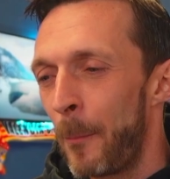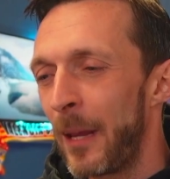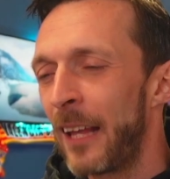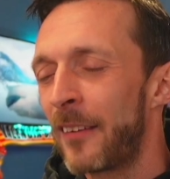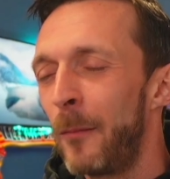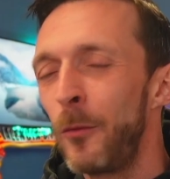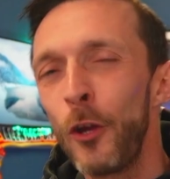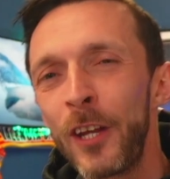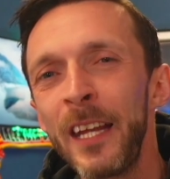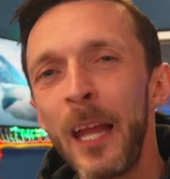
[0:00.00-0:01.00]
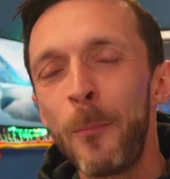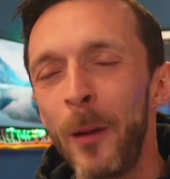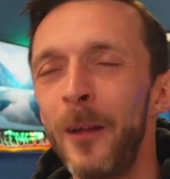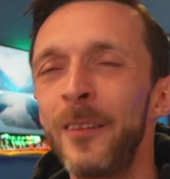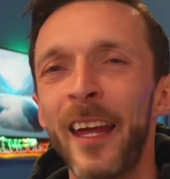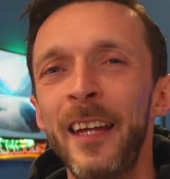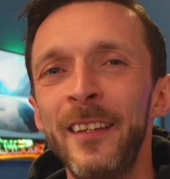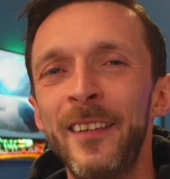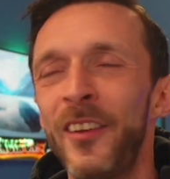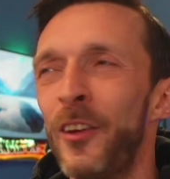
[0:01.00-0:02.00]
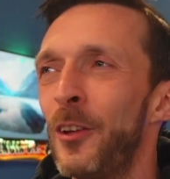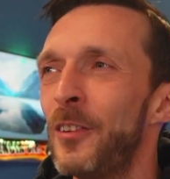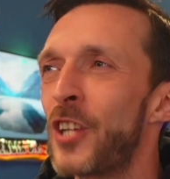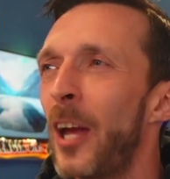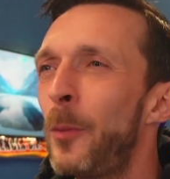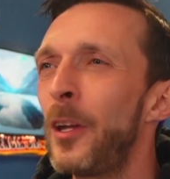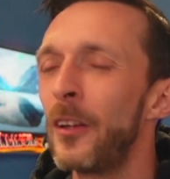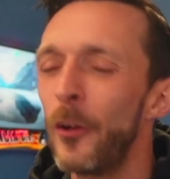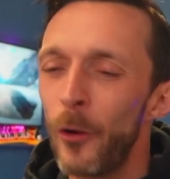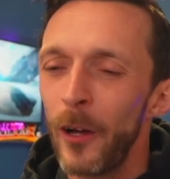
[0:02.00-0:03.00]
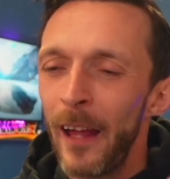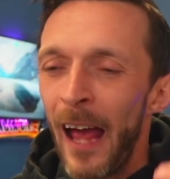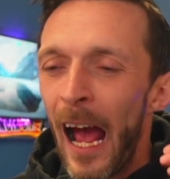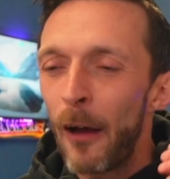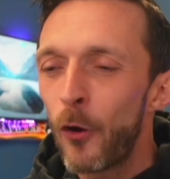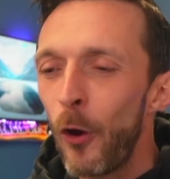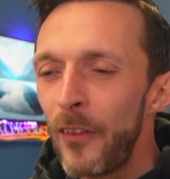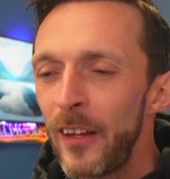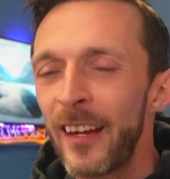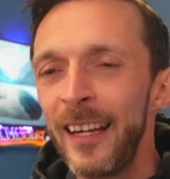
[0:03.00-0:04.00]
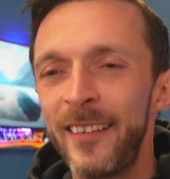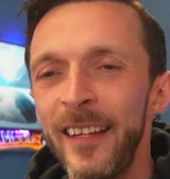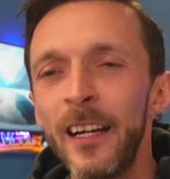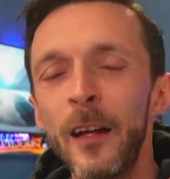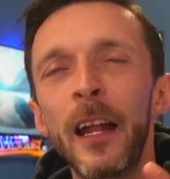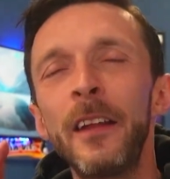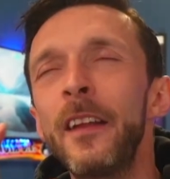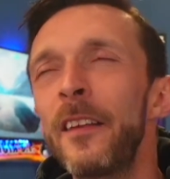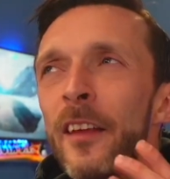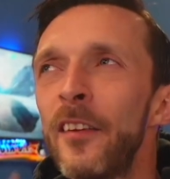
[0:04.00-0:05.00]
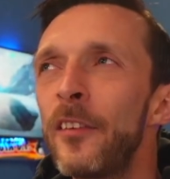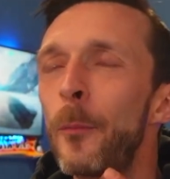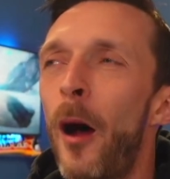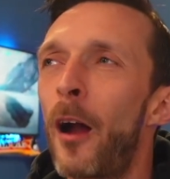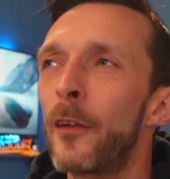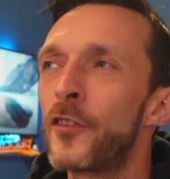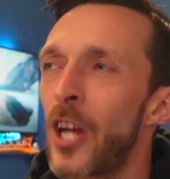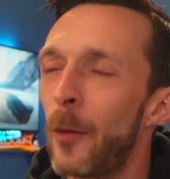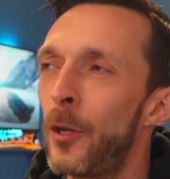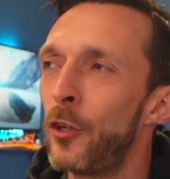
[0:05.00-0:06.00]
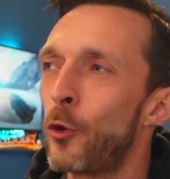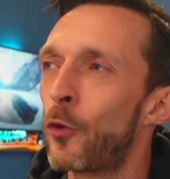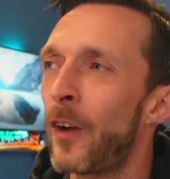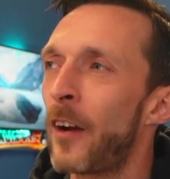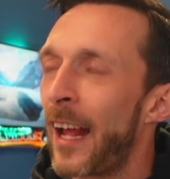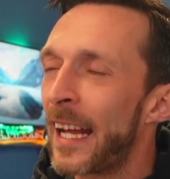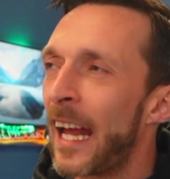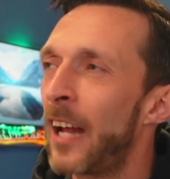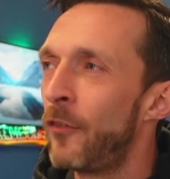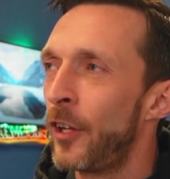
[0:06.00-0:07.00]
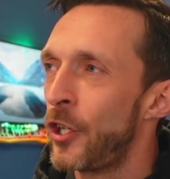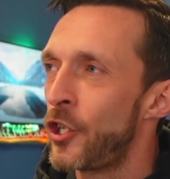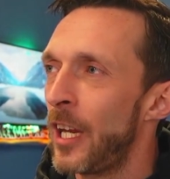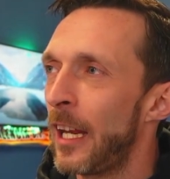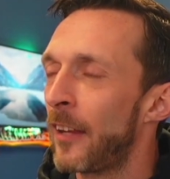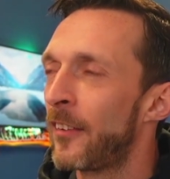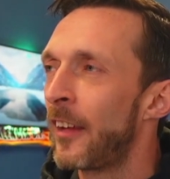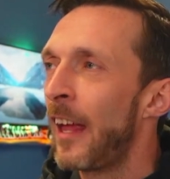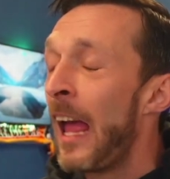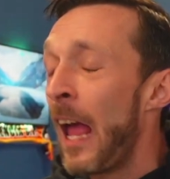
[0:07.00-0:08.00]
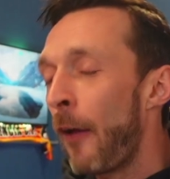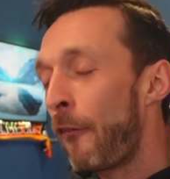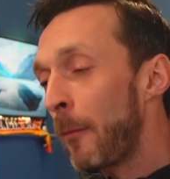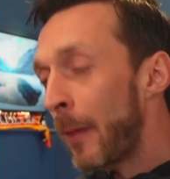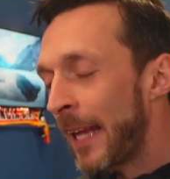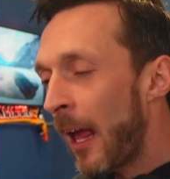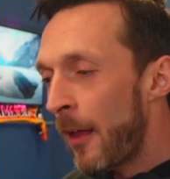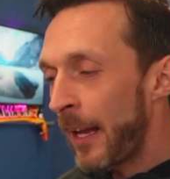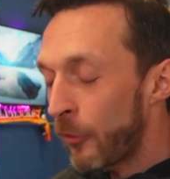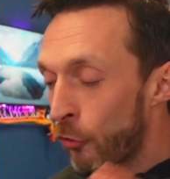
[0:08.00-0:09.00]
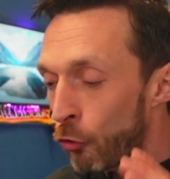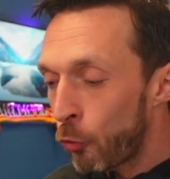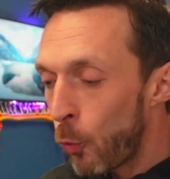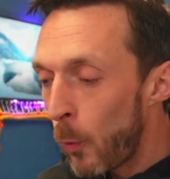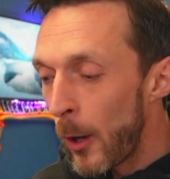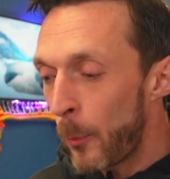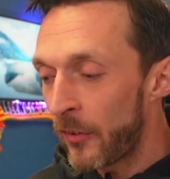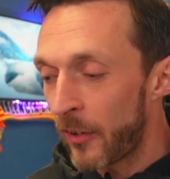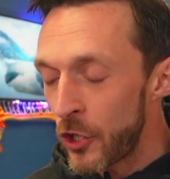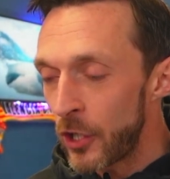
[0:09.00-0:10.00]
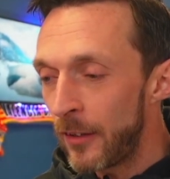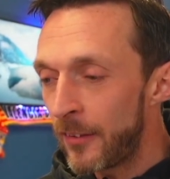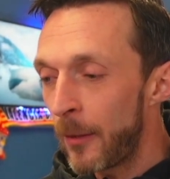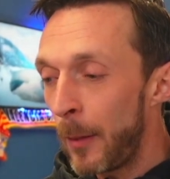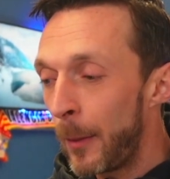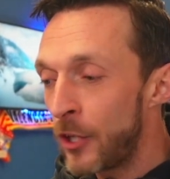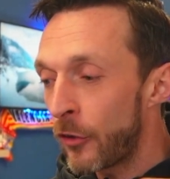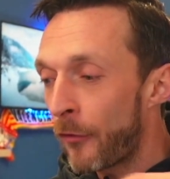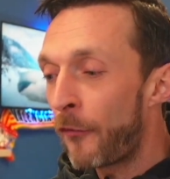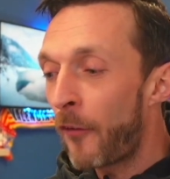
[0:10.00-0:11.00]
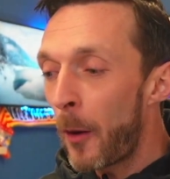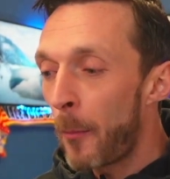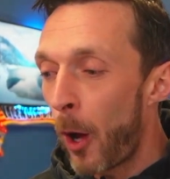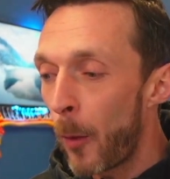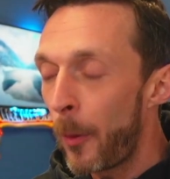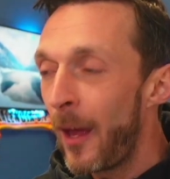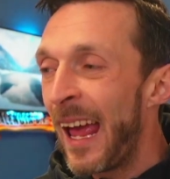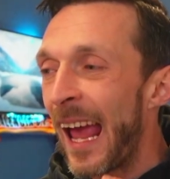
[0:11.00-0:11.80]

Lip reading: Because I'm looking to build into champion, like I've got this idea, and this is the part of Champion Euro Rare that I can't really shake, is that I think my gallery is so well positioned to maybe just firm up